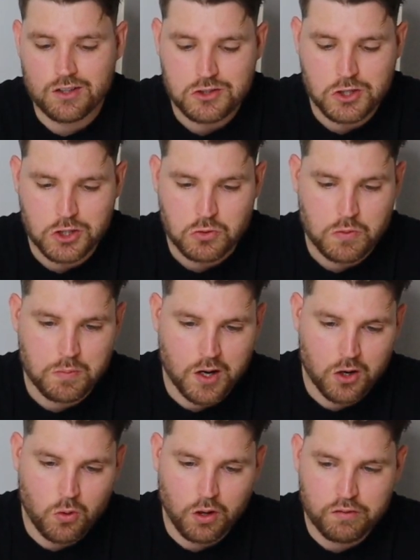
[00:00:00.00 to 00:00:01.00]
Just with
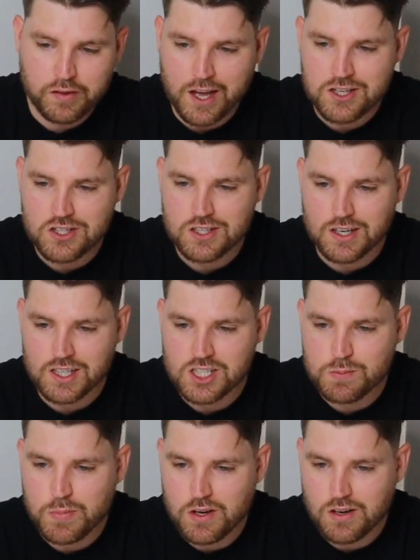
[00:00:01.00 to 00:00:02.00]
my qualifications and
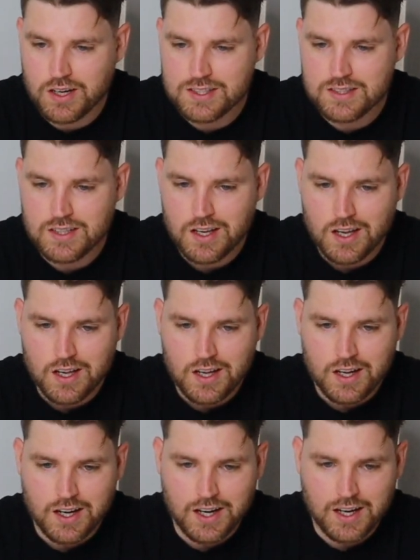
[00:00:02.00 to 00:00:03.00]
experience,
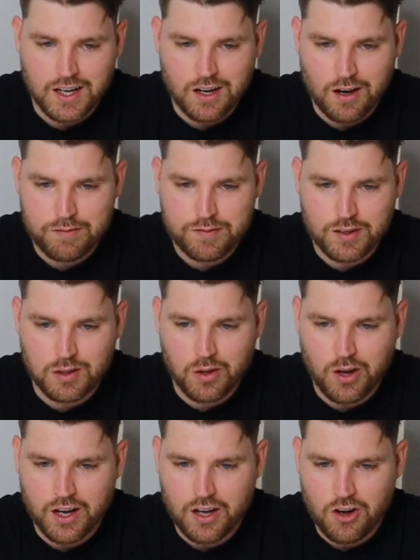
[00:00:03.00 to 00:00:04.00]
I feel
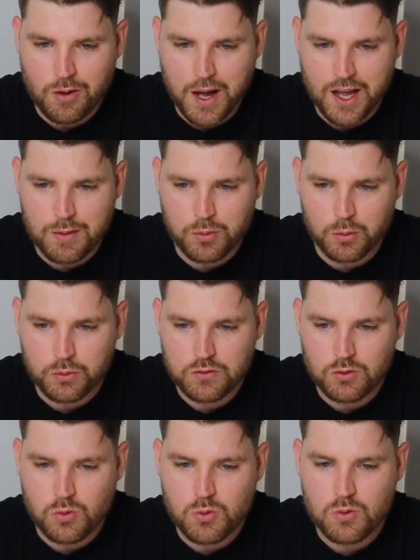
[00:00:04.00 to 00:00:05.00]
like I'm able
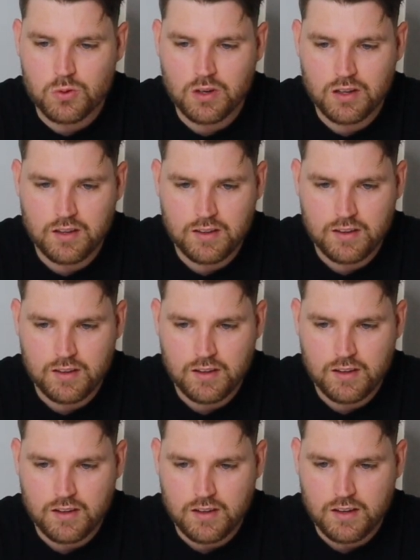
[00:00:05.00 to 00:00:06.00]
to
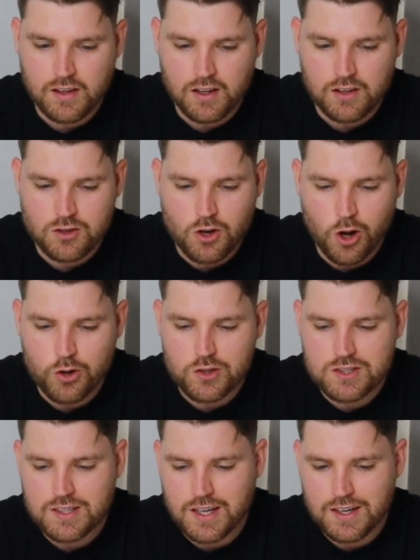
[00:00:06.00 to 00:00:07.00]

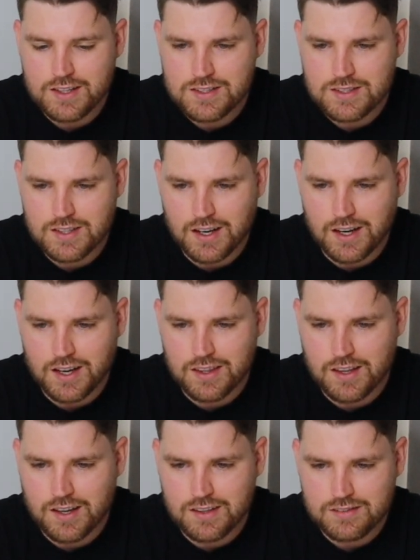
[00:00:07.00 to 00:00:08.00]
notice things
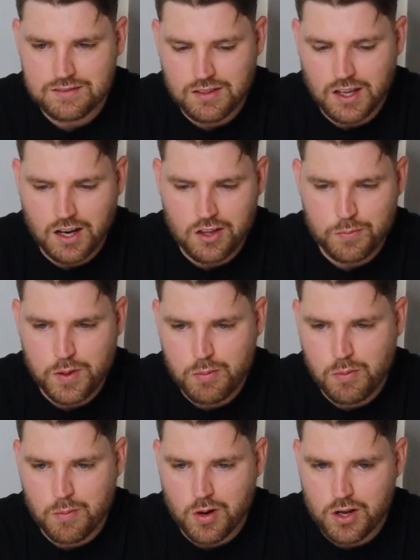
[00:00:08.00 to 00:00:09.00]
that other
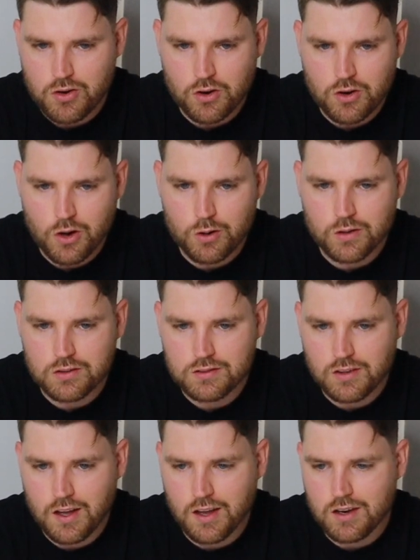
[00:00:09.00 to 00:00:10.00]
people might not
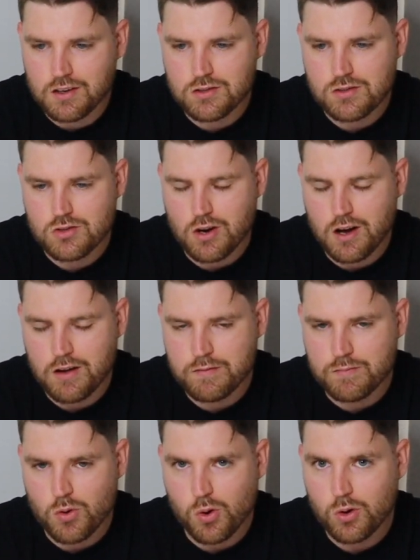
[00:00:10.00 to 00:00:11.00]
notice and
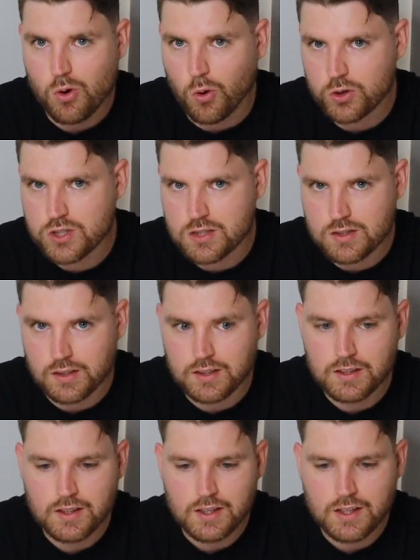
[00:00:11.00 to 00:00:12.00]
drive more cautiously.